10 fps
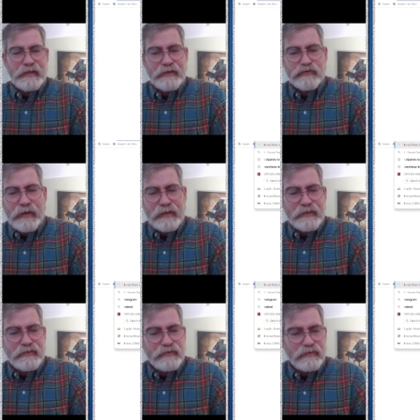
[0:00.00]

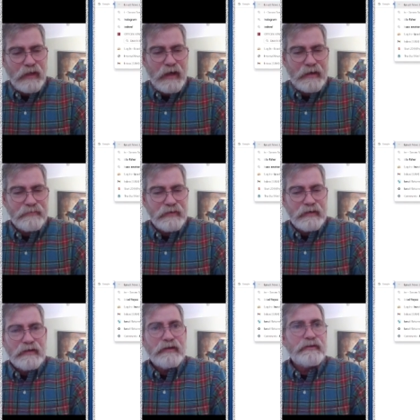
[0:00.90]

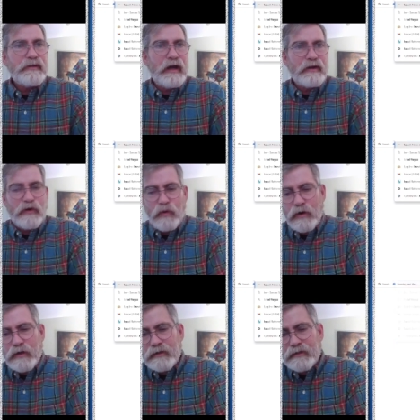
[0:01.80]

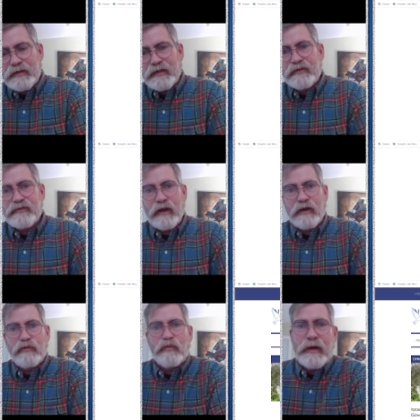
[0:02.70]
IsraeliNewsLive.org is
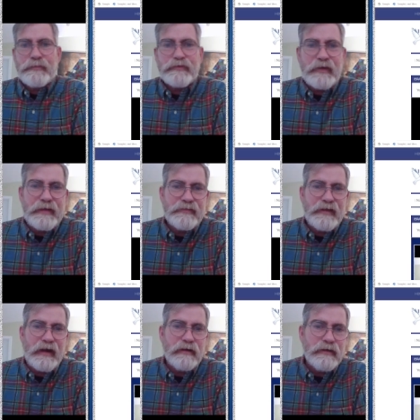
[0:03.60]
our website
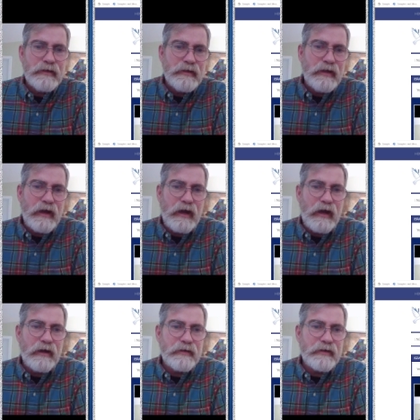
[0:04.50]
there.
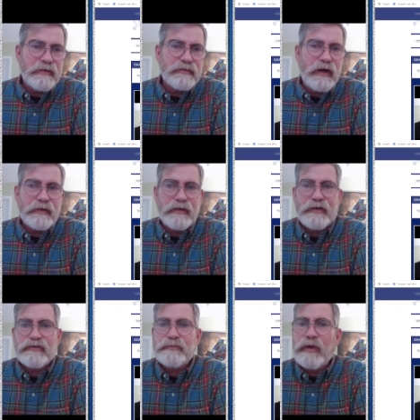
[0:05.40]
Uh, if God
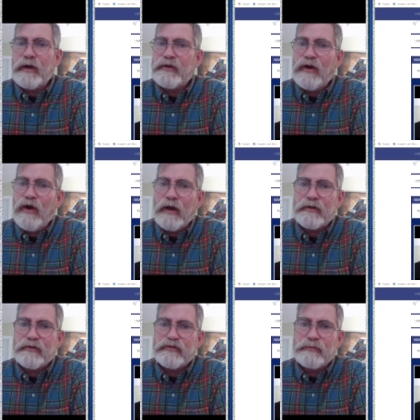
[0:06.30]
lays upon your
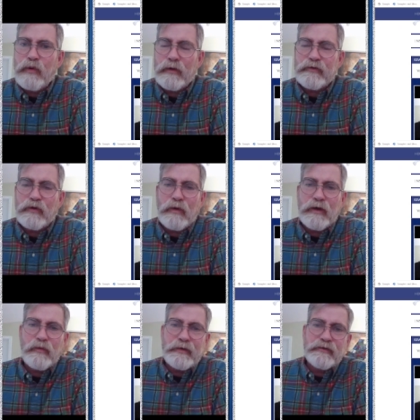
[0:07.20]
heart to support the
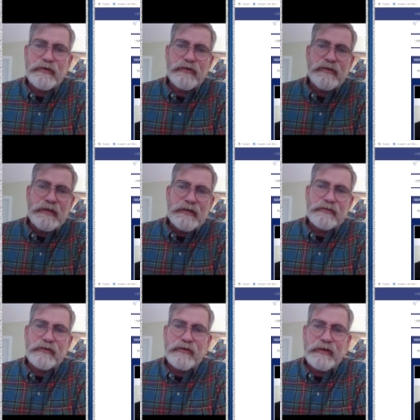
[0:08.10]
work we do,
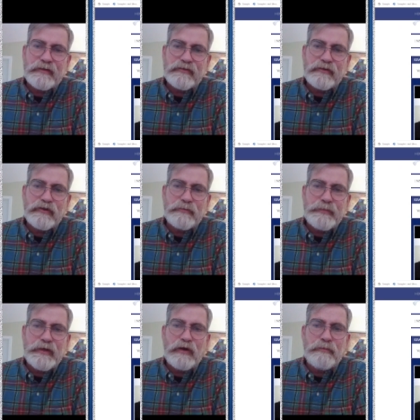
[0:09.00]
DeNoon Institute,
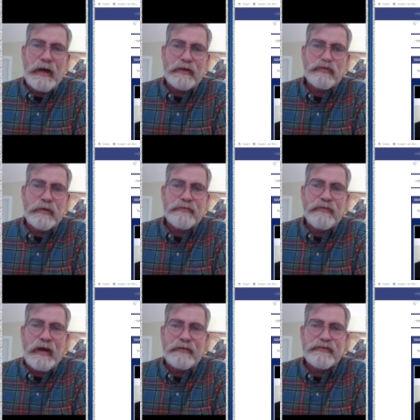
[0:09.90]
P.O. Box
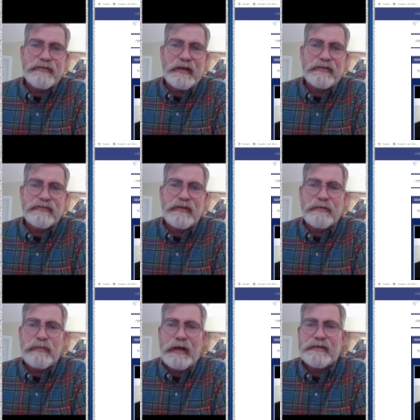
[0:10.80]
156,
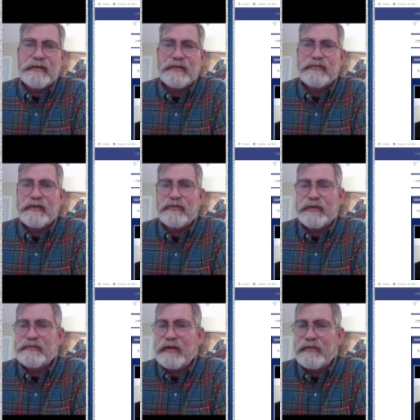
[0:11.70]
Sunbright, Tennessee
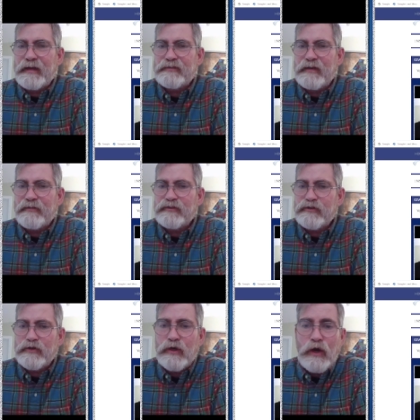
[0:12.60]

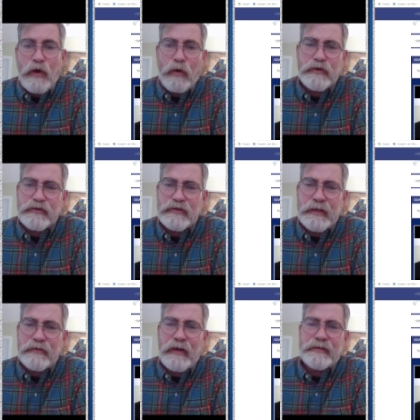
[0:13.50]
37872, or just
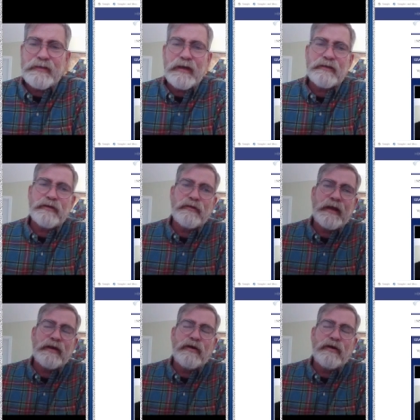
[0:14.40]
click right there and donate